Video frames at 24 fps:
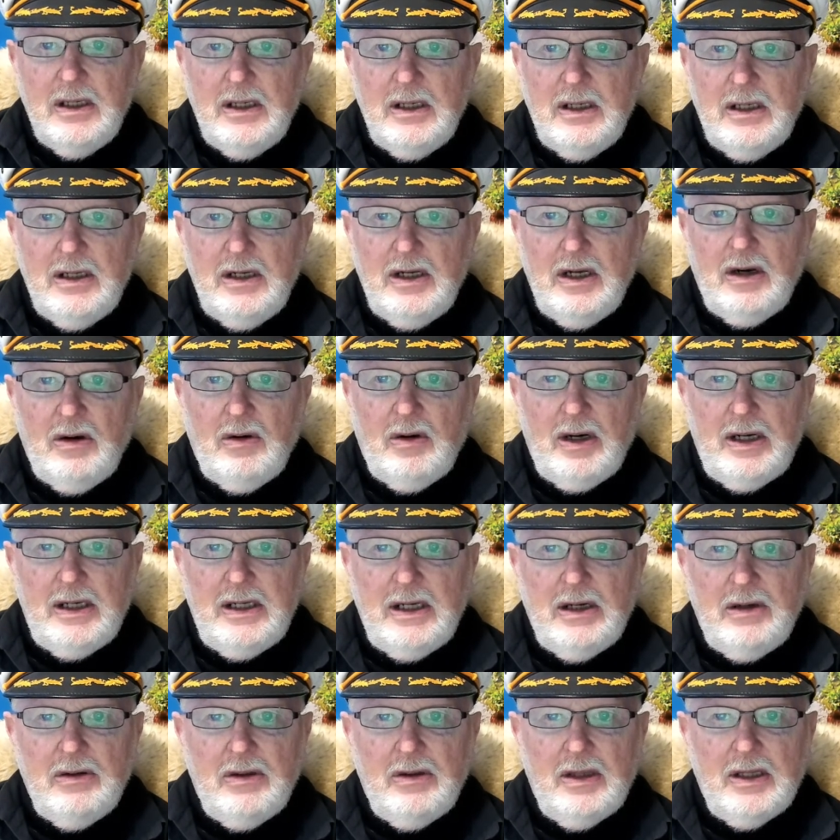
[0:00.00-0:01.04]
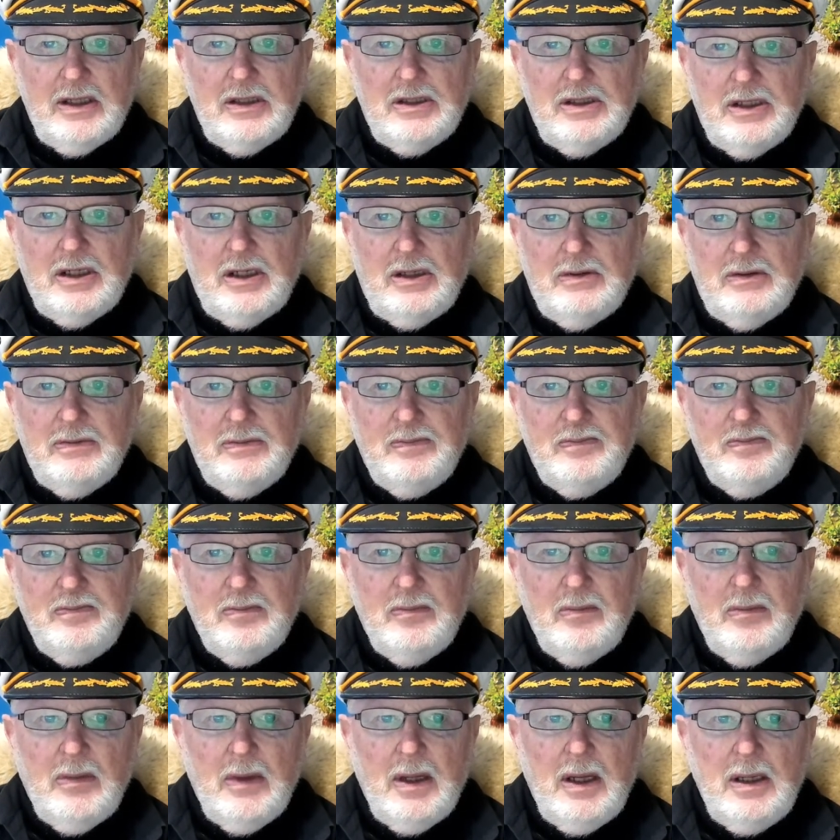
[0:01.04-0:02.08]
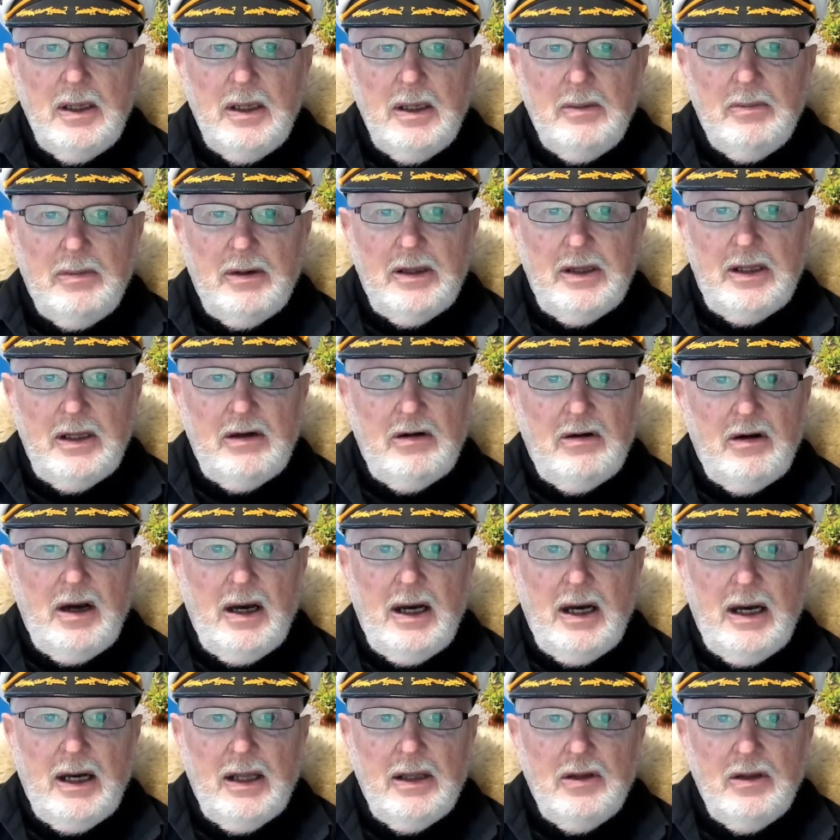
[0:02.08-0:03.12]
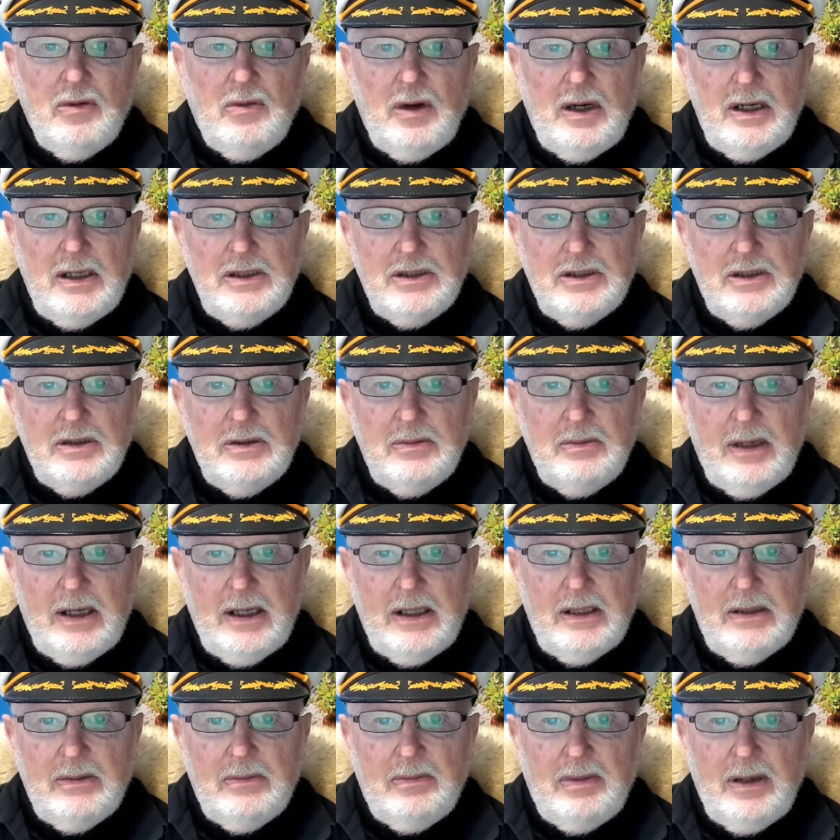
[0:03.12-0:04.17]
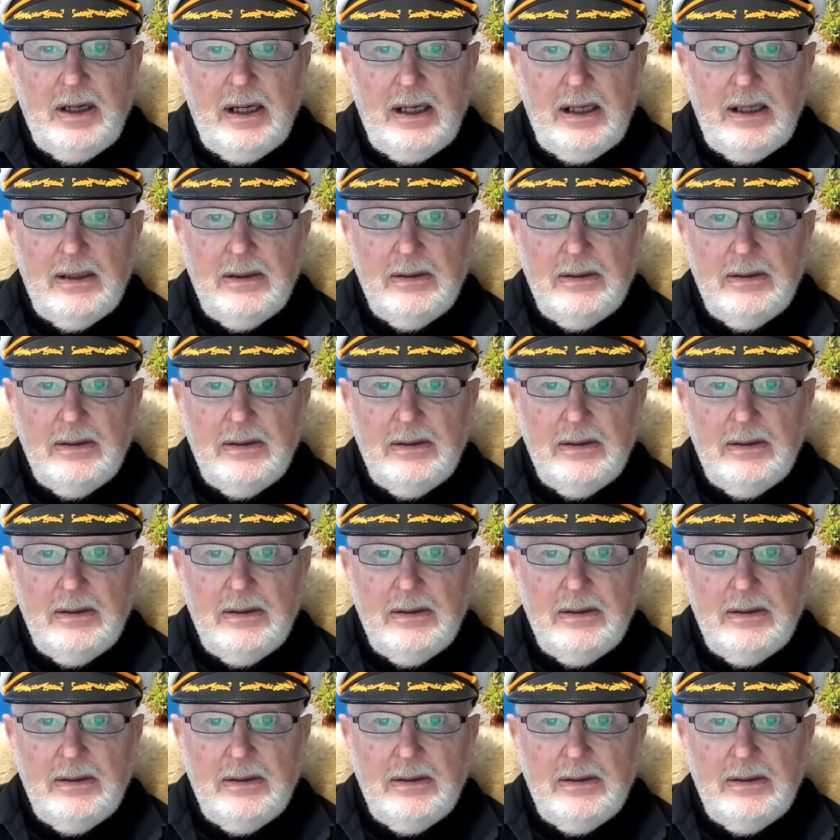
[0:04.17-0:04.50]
No, I don't think so. But there are other ways to make them pay.